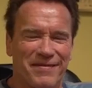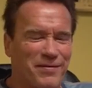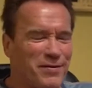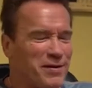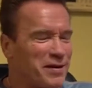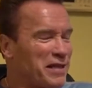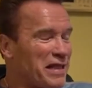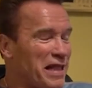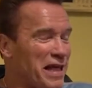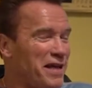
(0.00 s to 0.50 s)

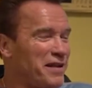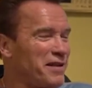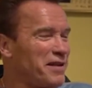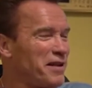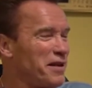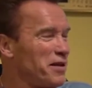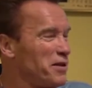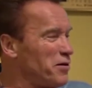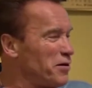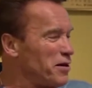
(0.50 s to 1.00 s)
Well, Glenn,
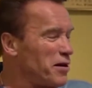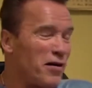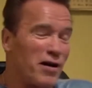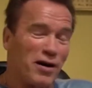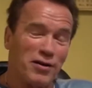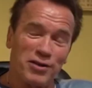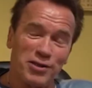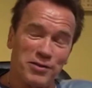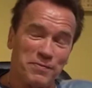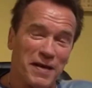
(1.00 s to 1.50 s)
you know
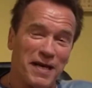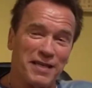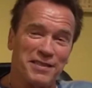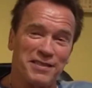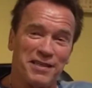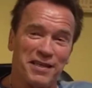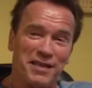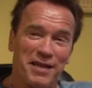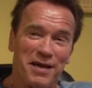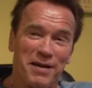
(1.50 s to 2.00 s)
how to
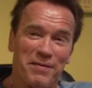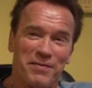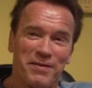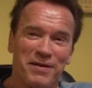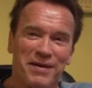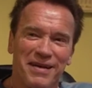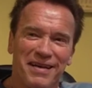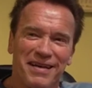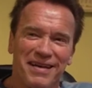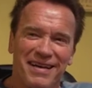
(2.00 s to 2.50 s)
spice it
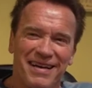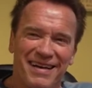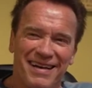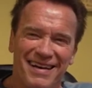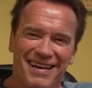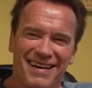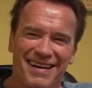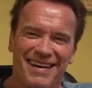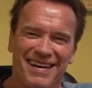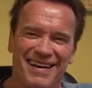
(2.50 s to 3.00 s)
up.
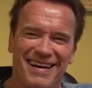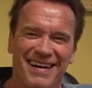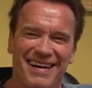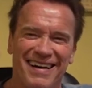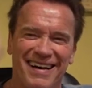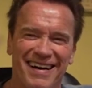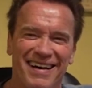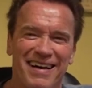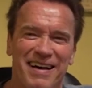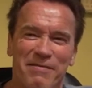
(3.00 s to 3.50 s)

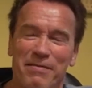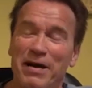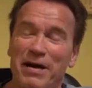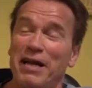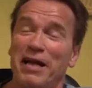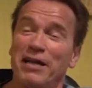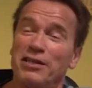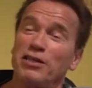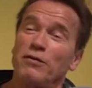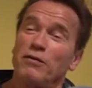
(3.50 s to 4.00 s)
but
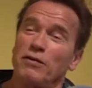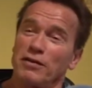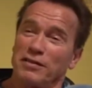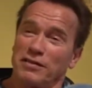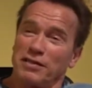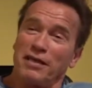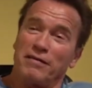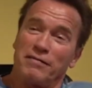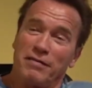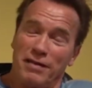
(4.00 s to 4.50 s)
I just
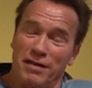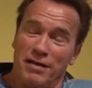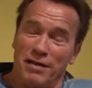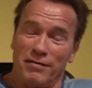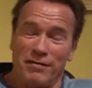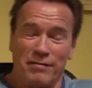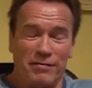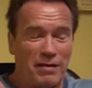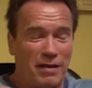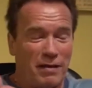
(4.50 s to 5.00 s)
want to say,
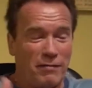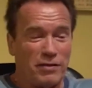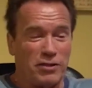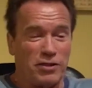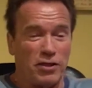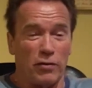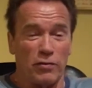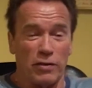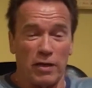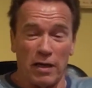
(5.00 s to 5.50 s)
I was
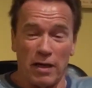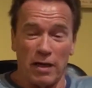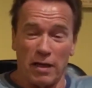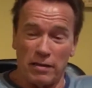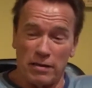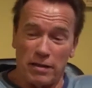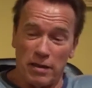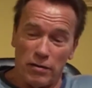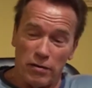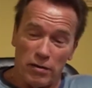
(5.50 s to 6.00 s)
joking
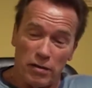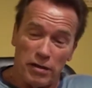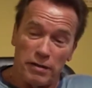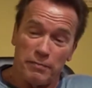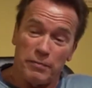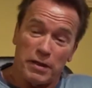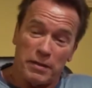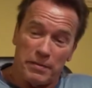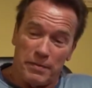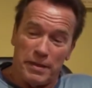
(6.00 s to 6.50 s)
out there earlier,
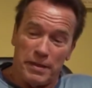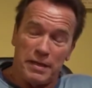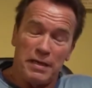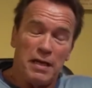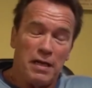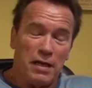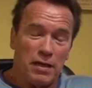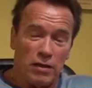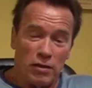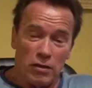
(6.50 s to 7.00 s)
but I mean,
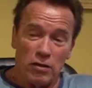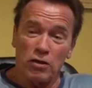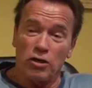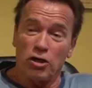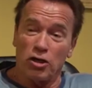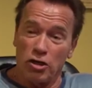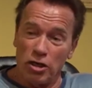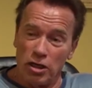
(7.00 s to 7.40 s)
you look